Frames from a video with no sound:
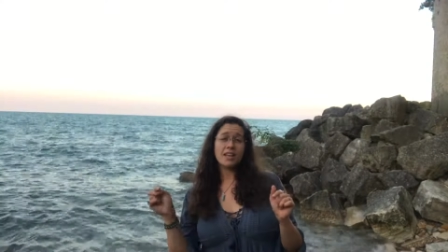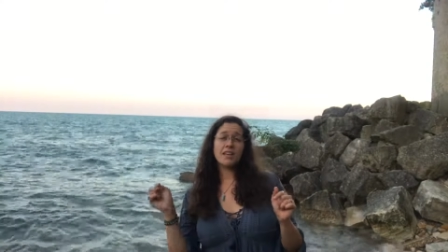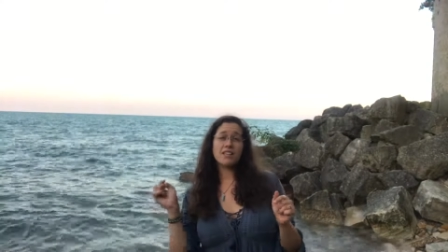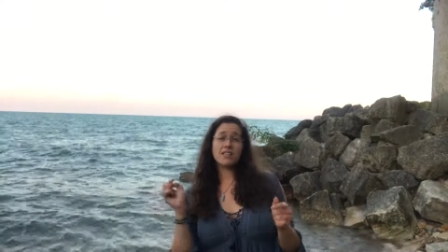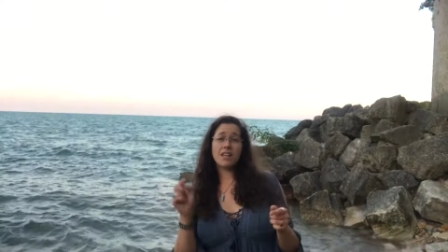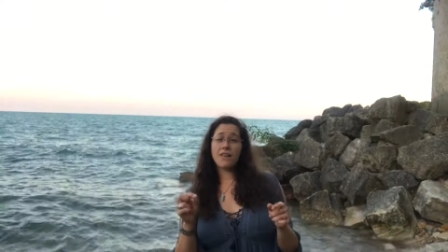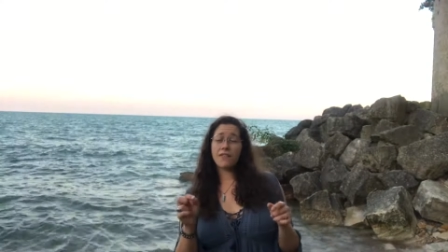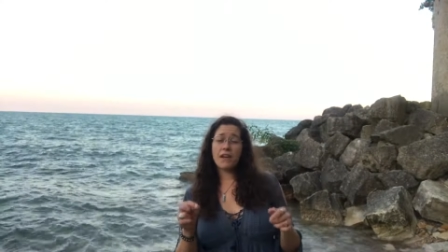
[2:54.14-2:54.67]
the
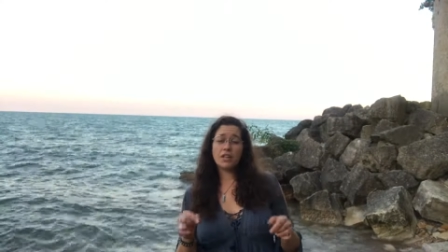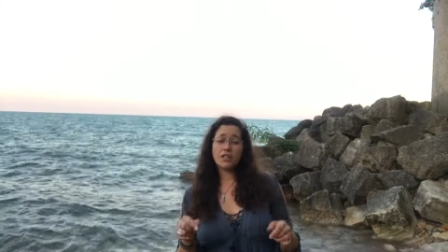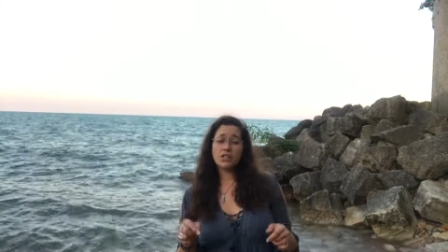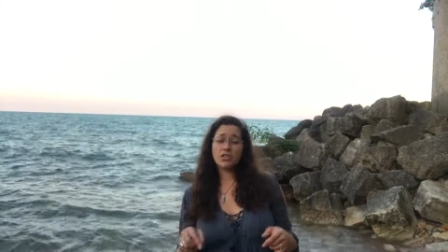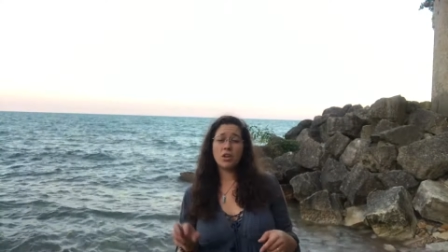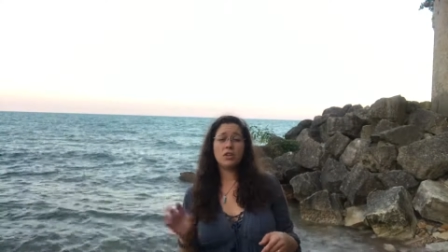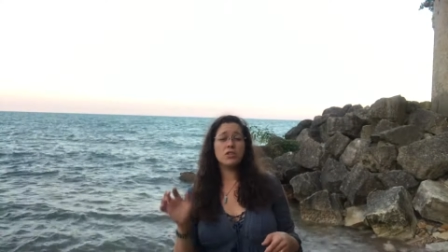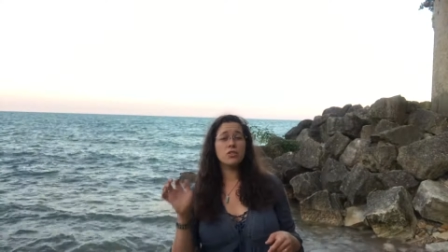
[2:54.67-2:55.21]
stuff I
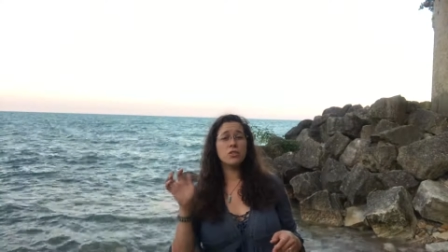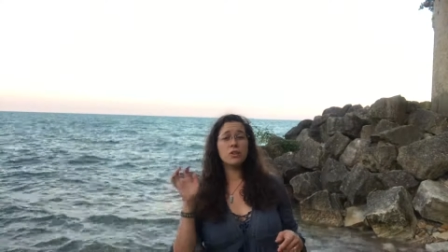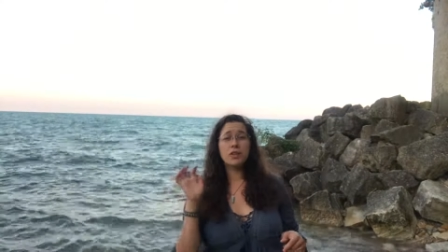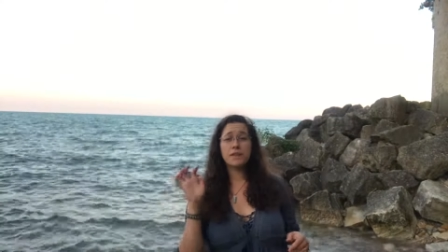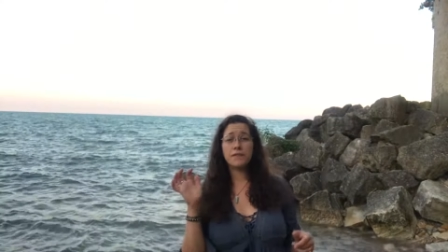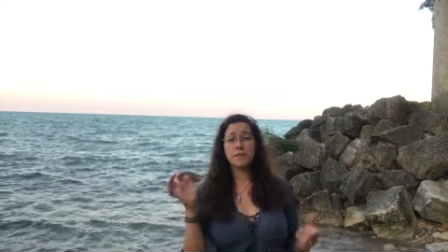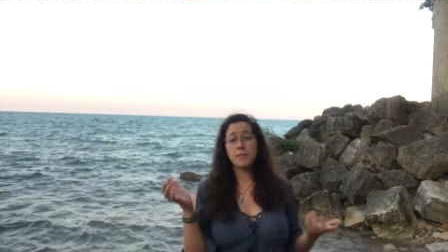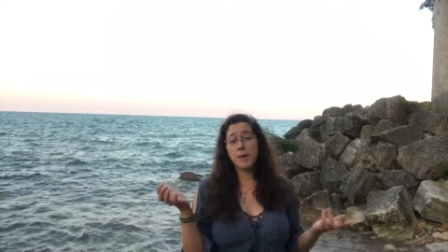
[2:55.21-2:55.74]
just told you,
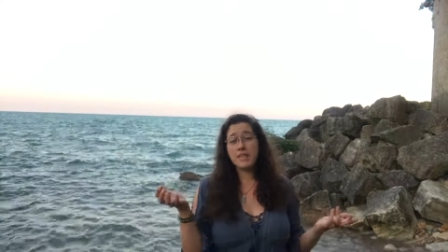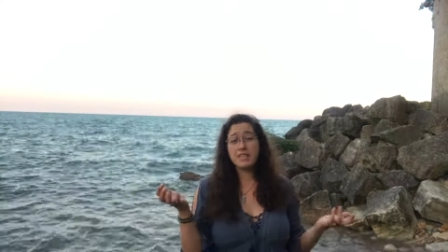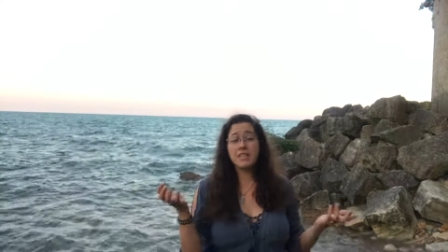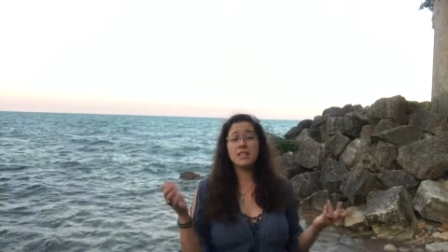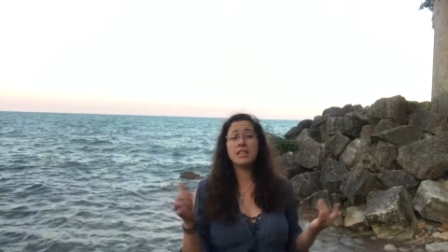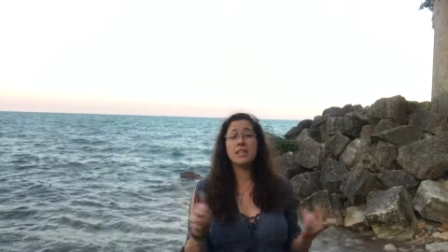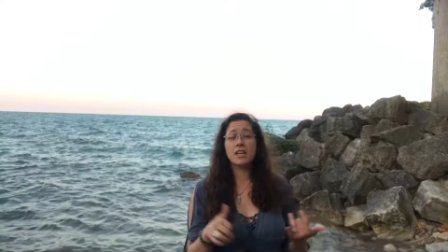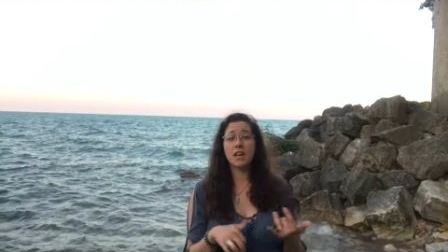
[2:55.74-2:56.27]
look for
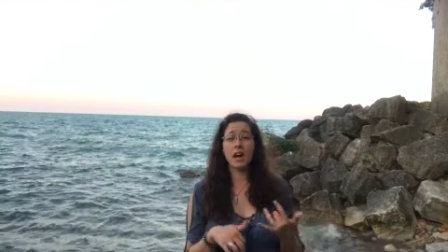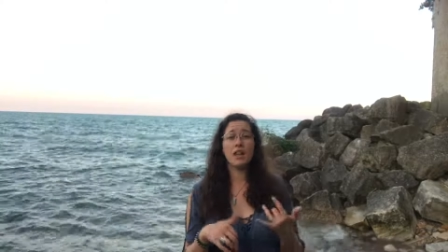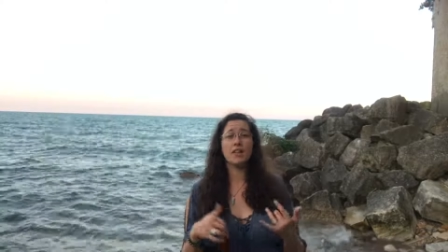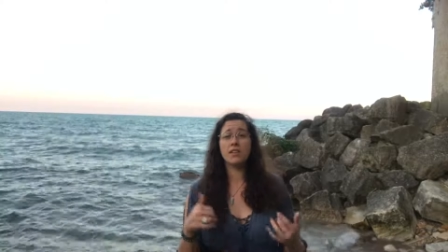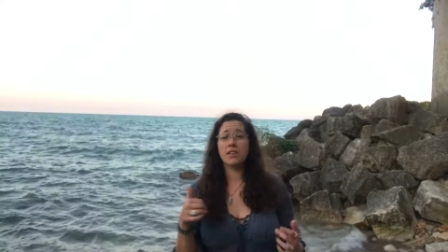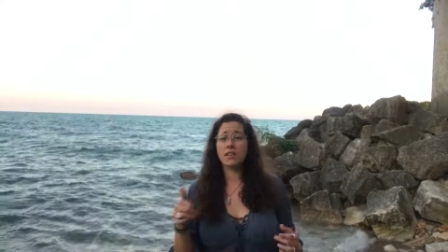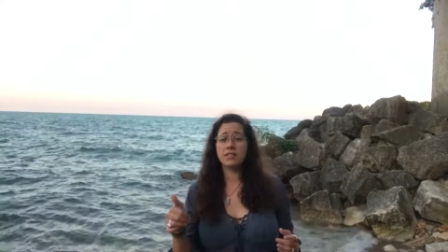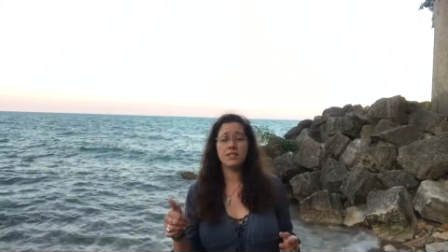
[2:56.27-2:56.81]
basically the color.
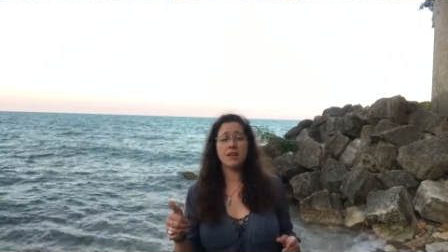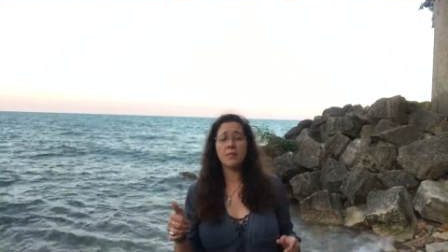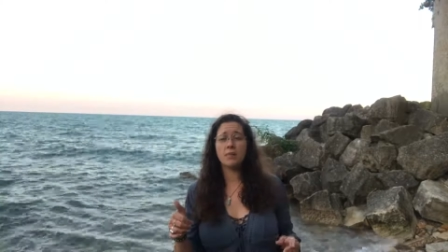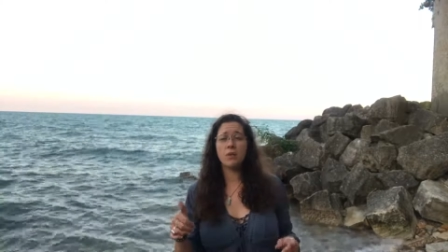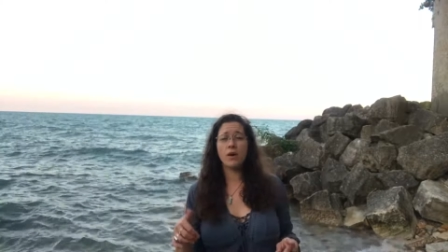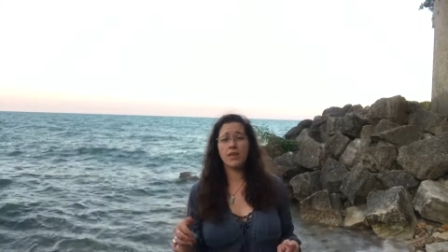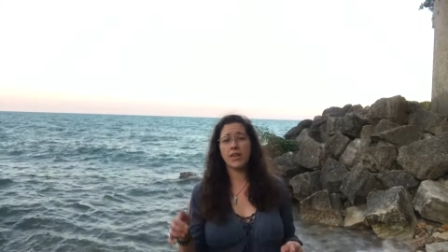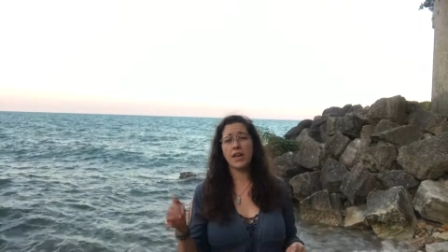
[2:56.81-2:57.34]
That's the
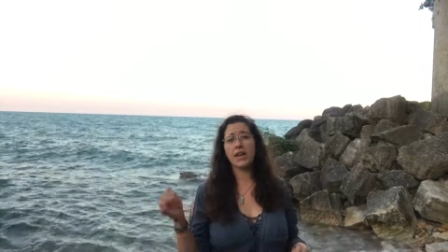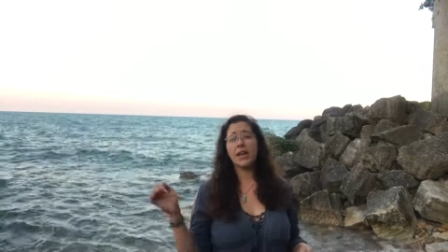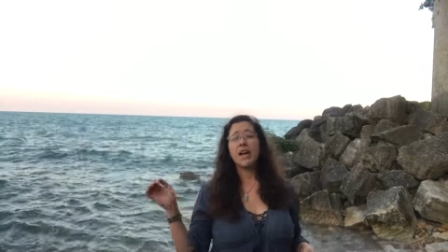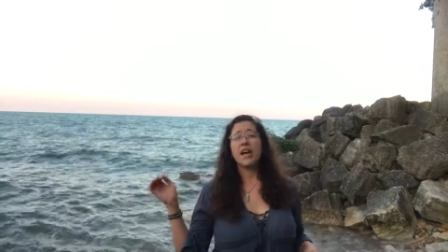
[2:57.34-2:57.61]
number one thing.